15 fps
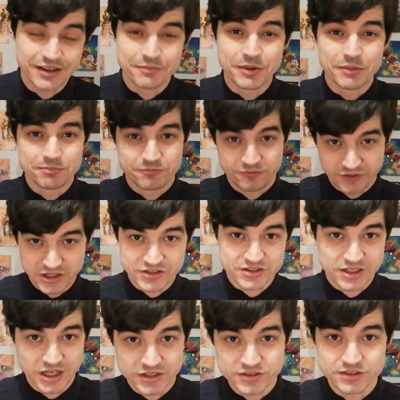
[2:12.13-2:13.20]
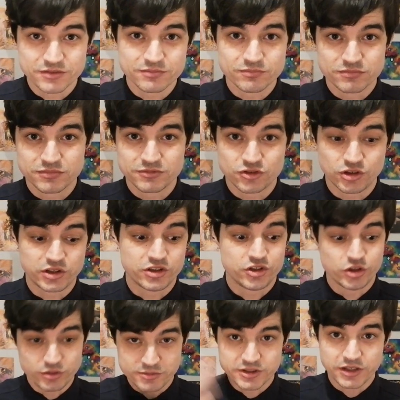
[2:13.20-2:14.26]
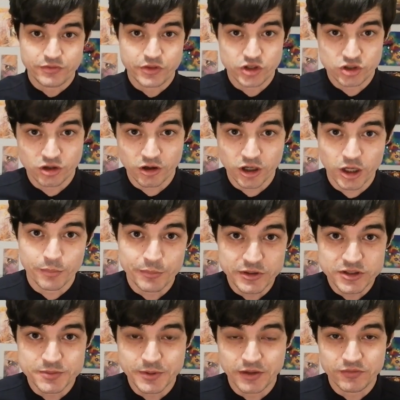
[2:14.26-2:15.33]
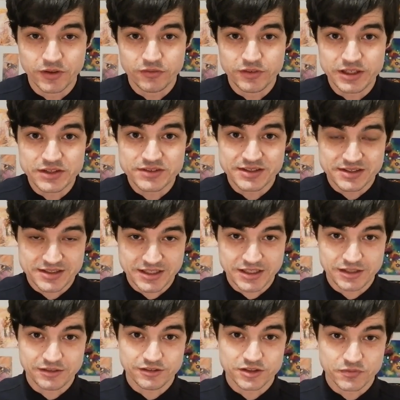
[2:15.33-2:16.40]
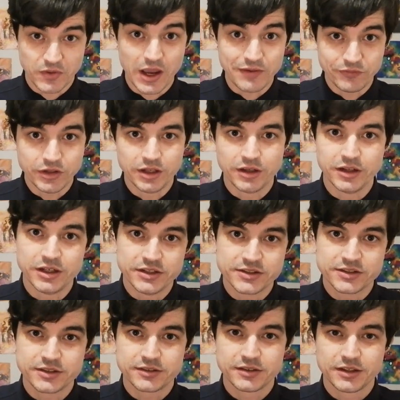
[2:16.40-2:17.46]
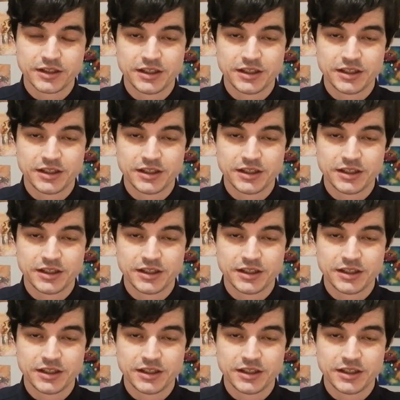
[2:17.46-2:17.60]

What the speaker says: I had my friend's cousin try to shoot himself with a shotgun when he was about 15, 16, survived it, and is